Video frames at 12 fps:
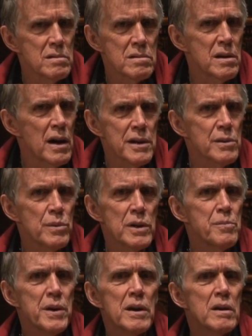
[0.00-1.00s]
not, it would
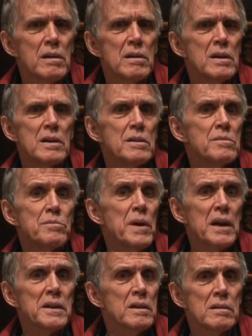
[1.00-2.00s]
appear,
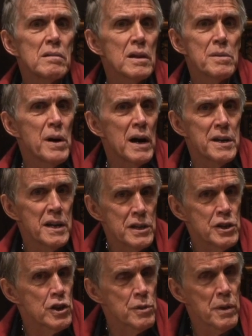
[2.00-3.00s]
melancholy by nature,